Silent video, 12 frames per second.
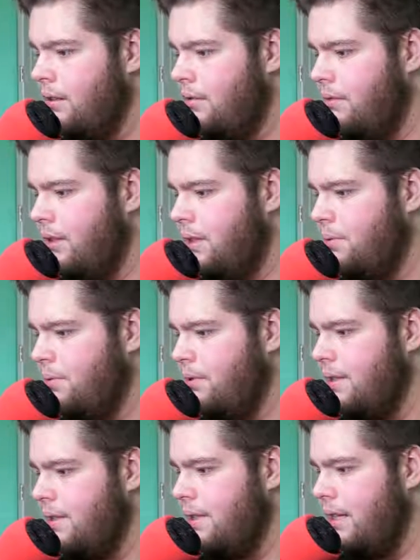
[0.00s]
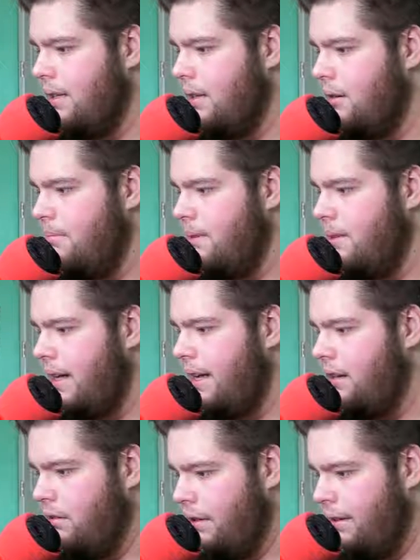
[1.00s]
which was a little bit
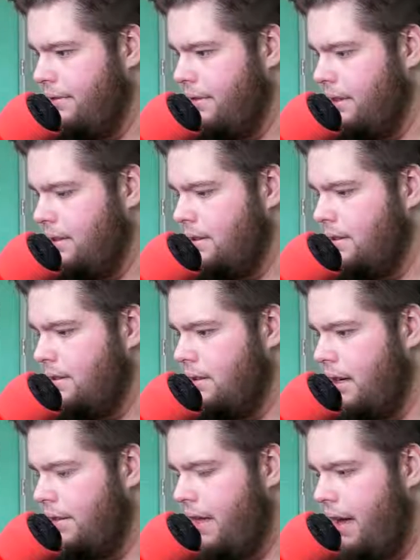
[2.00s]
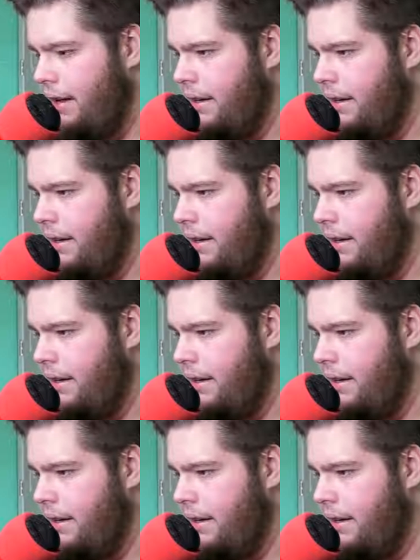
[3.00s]
later even in that